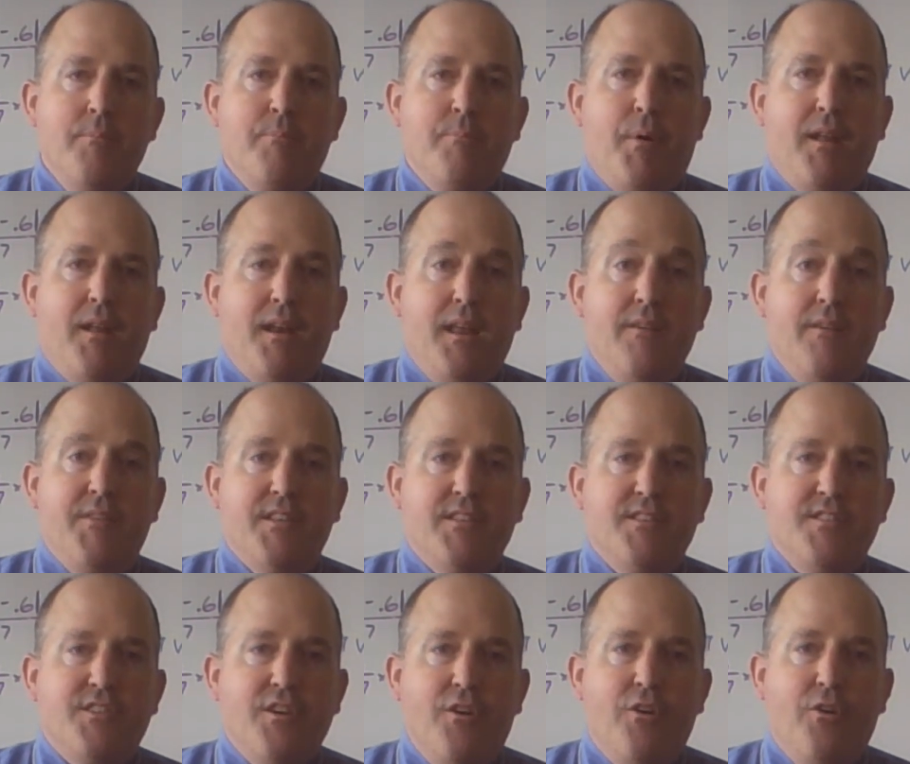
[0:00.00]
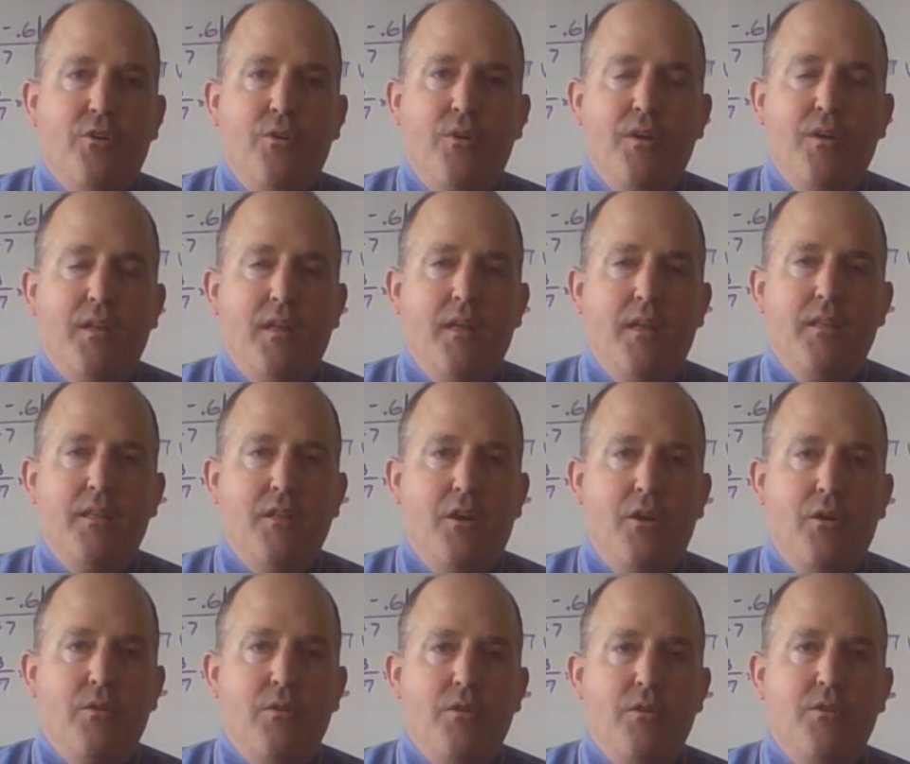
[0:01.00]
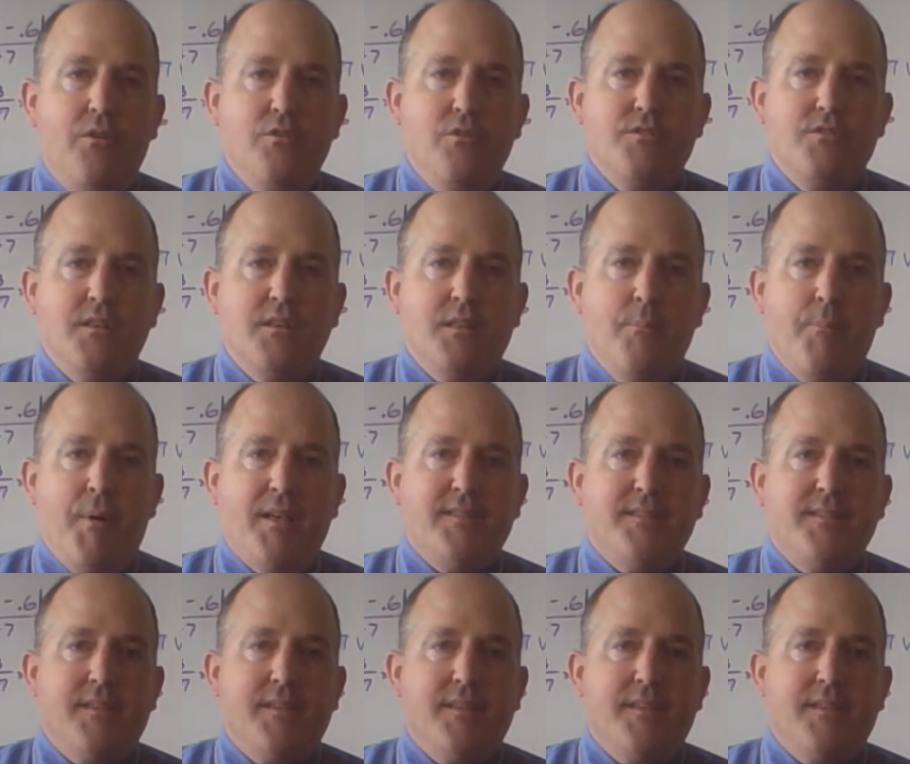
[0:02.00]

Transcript: but even so, using the best